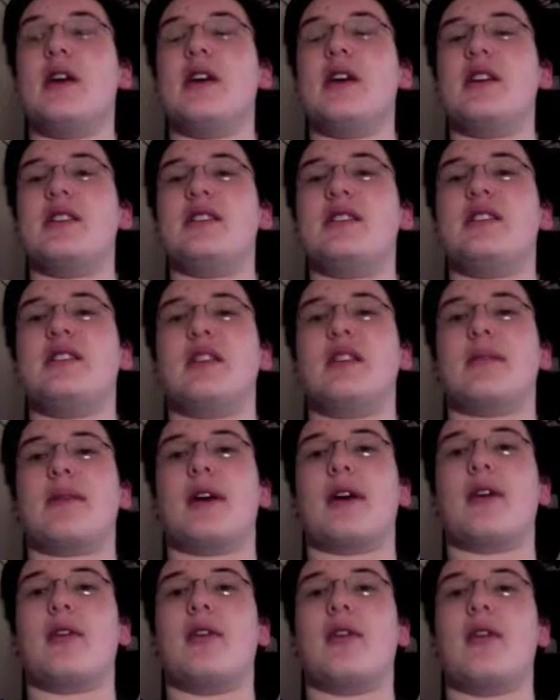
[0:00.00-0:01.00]
stealing
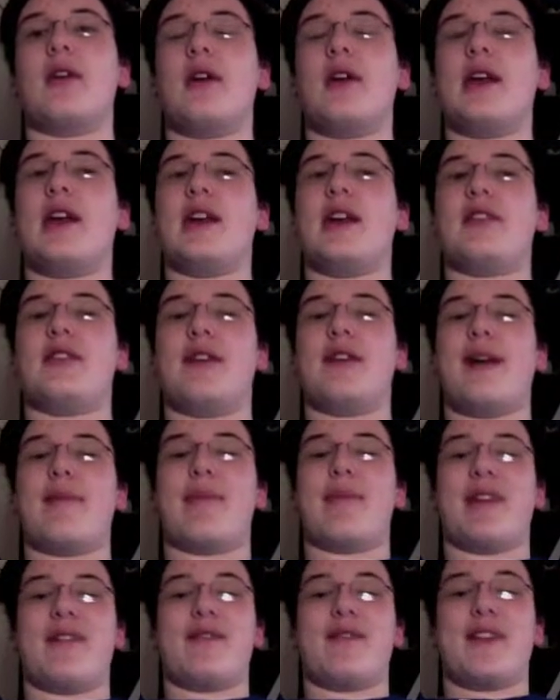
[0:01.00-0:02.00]
my internet,
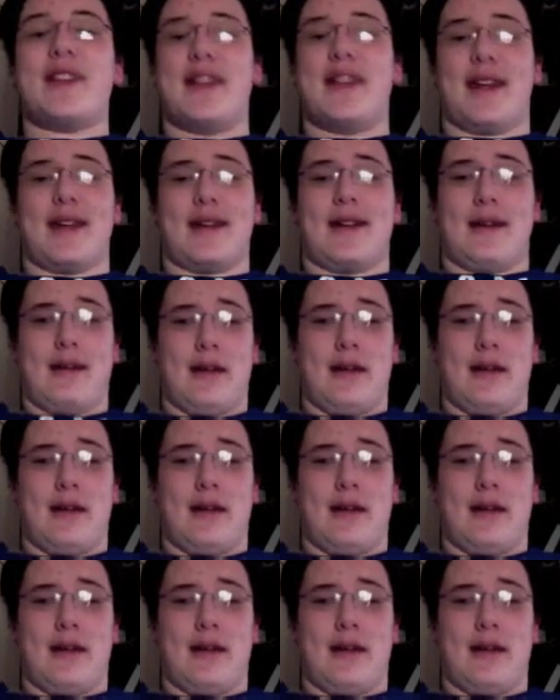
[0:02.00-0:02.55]
but if they did,